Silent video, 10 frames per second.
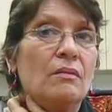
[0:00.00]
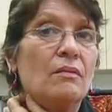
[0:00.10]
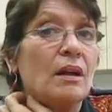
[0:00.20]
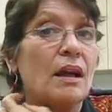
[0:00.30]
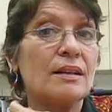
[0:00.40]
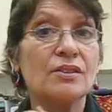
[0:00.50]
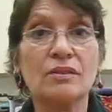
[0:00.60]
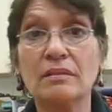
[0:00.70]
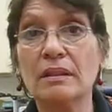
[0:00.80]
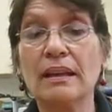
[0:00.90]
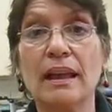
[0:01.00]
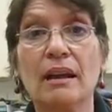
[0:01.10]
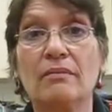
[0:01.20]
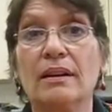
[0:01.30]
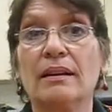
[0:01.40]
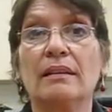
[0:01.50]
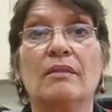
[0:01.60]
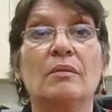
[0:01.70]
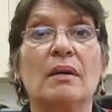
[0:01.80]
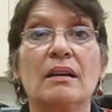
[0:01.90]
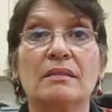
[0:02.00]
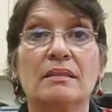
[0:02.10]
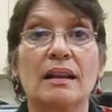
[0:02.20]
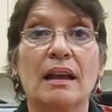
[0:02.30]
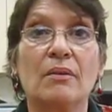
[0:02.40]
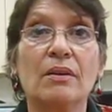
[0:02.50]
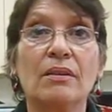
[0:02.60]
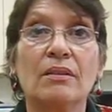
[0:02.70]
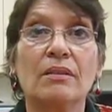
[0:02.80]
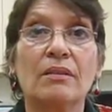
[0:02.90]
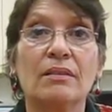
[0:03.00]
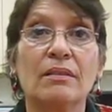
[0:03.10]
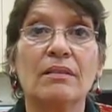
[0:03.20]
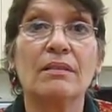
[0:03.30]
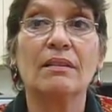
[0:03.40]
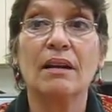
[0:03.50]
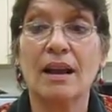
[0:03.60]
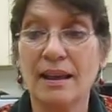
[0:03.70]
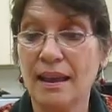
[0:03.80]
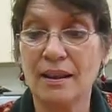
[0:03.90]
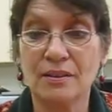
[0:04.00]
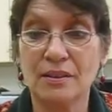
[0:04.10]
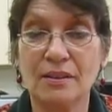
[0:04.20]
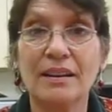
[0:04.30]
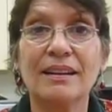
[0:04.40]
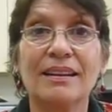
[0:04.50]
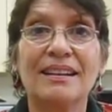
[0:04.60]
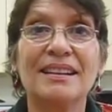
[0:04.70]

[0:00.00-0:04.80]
Well, I certainly can't run 11 miles an hour. I can't do it.